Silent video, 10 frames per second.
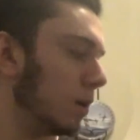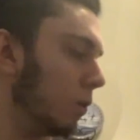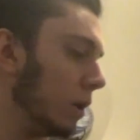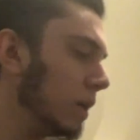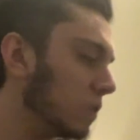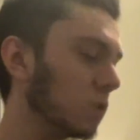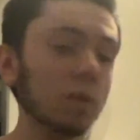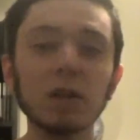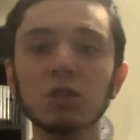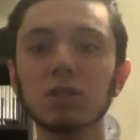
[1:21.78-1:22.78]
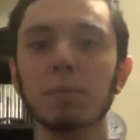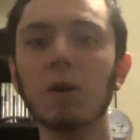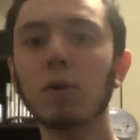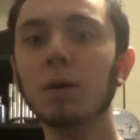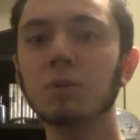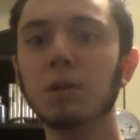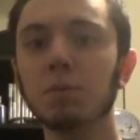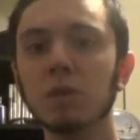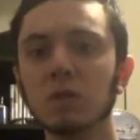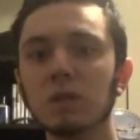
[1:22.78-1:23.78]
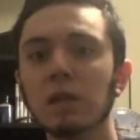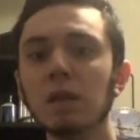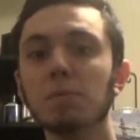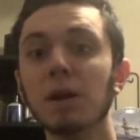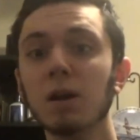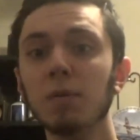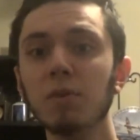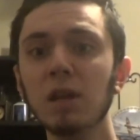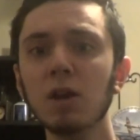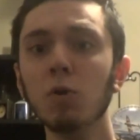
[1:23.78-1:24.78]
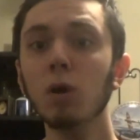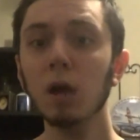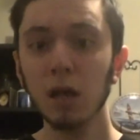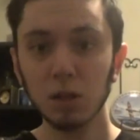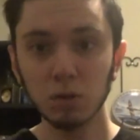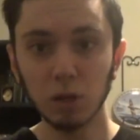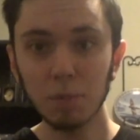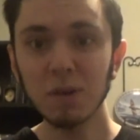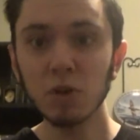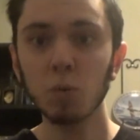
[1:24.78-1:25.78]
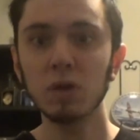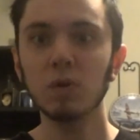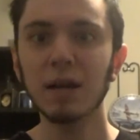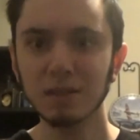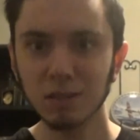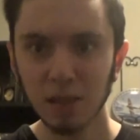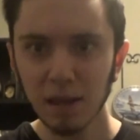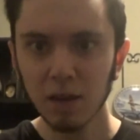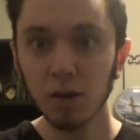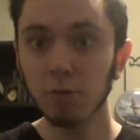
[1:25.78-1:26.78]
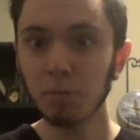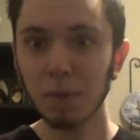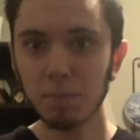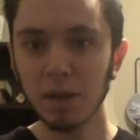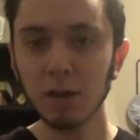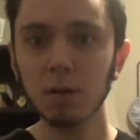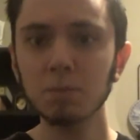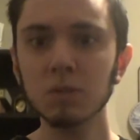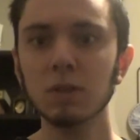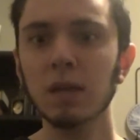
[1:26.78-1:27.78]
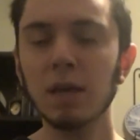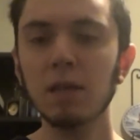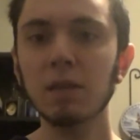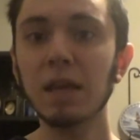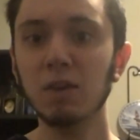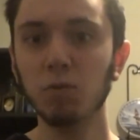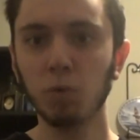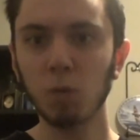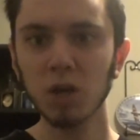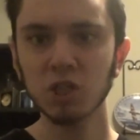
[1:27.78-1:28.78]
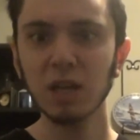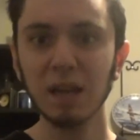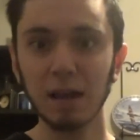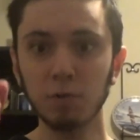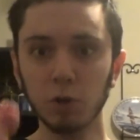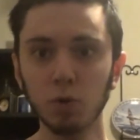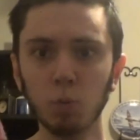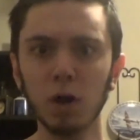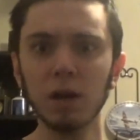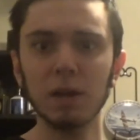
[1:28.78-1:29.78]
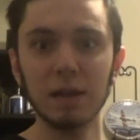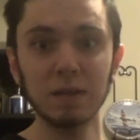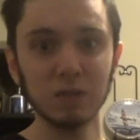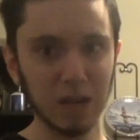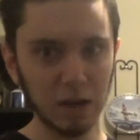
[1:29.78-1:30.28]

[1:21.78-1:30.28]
Okay, so that just about wraps up this CD pickup video. Let me know what you guys think of my pickups. Thank you for watching, have a good one, and take